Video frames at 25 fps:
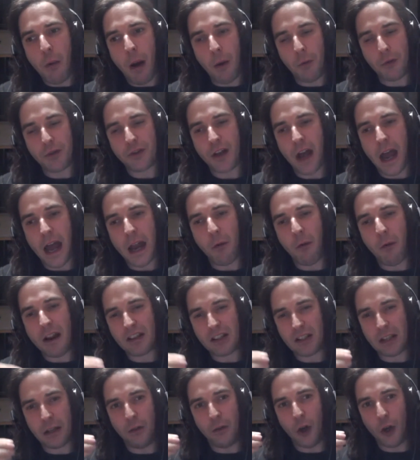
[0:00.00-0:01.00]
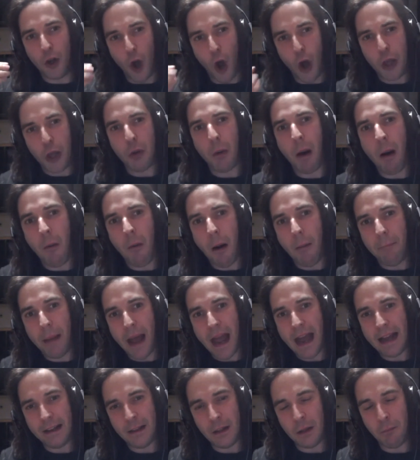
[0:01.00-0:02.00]
outside of wrestling, that got you out of
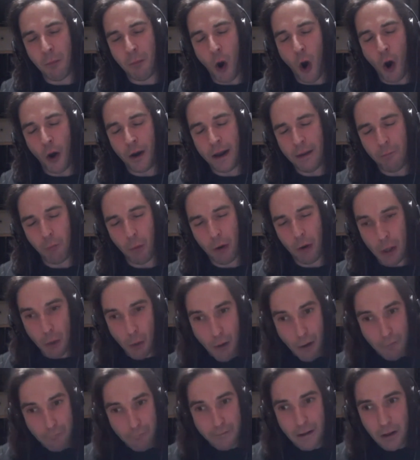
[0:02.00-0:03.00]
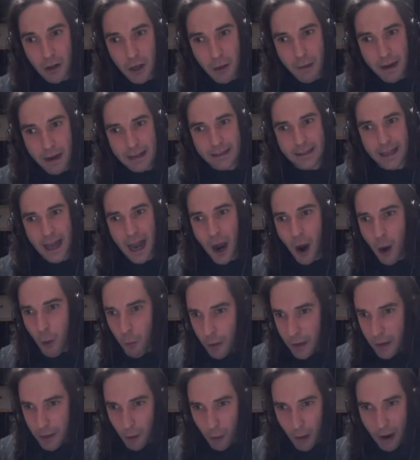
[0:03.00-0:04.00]
bed in the morning when you were feeling a bit
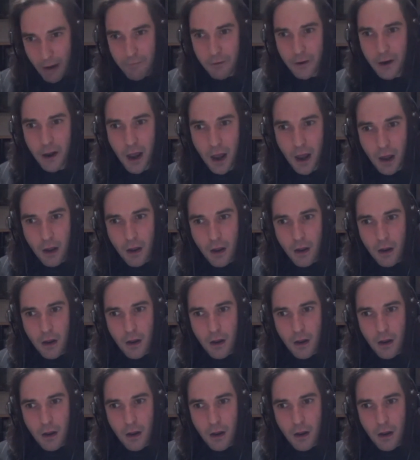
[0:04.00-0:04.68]
down, when you were having a